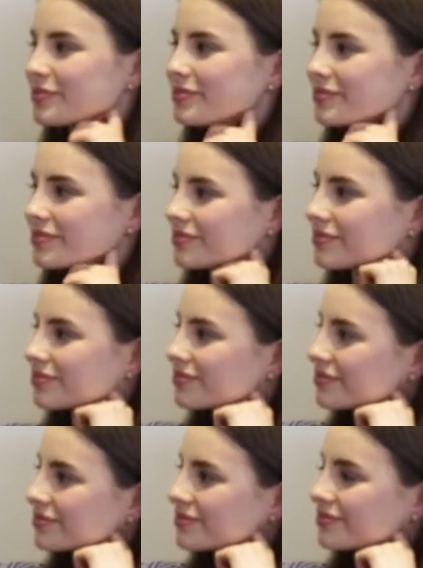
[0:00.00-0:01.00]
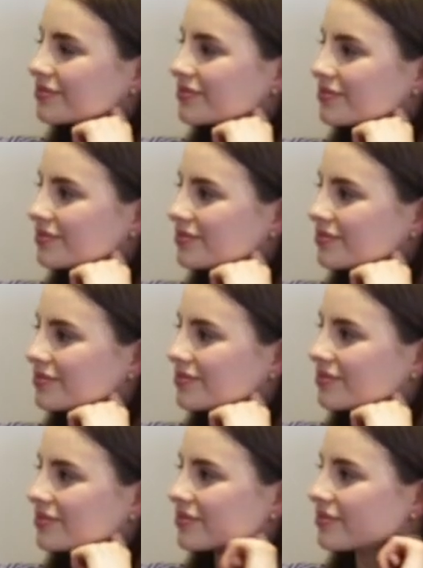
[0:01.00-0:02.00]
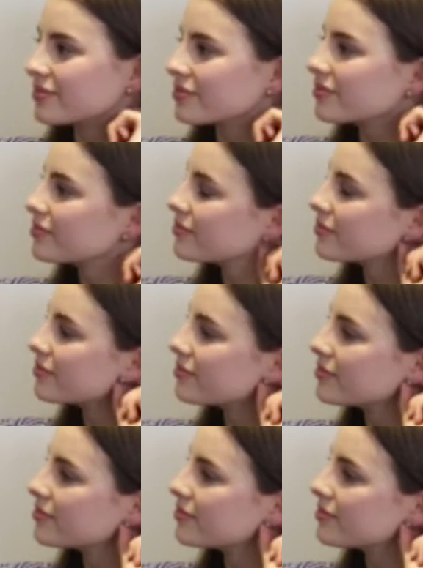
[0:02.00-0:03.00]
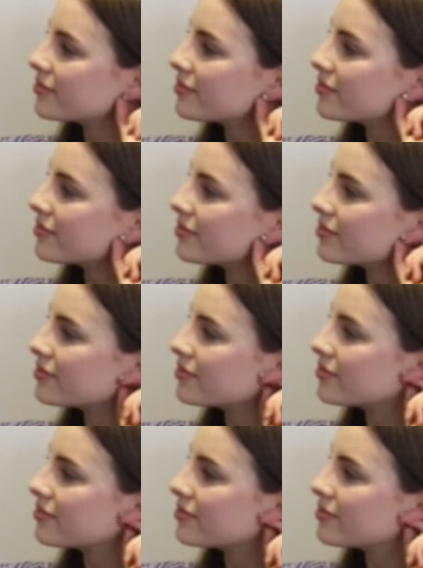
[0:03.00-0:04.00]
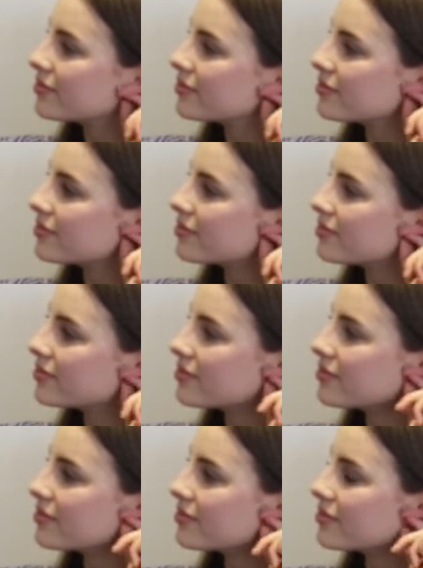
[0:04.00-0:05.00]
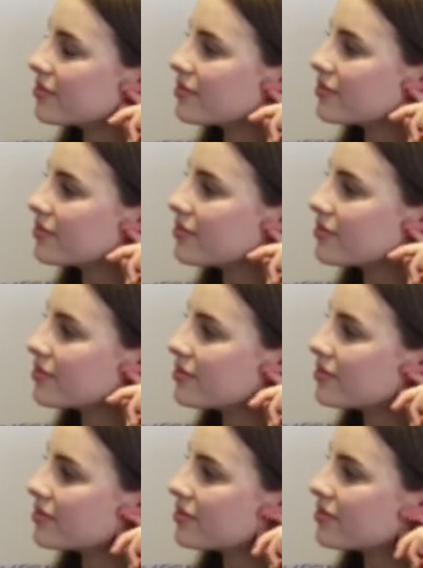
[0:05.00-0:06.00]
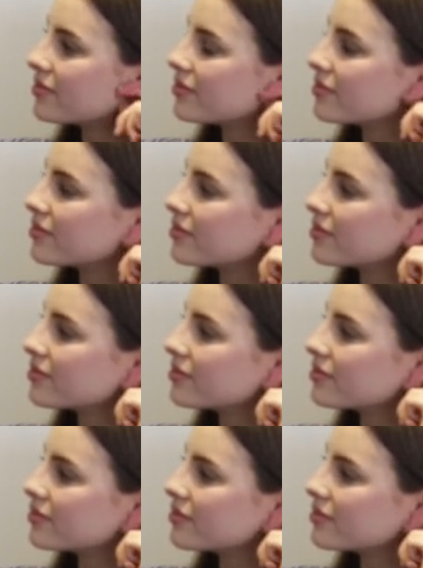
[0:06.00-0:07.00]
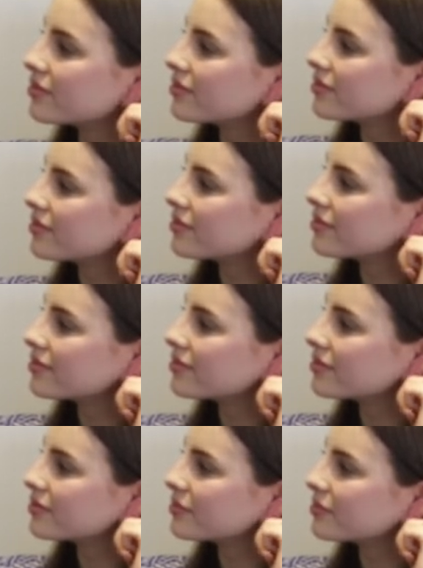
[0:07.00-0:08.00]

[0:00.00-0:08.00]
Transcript: [no speech]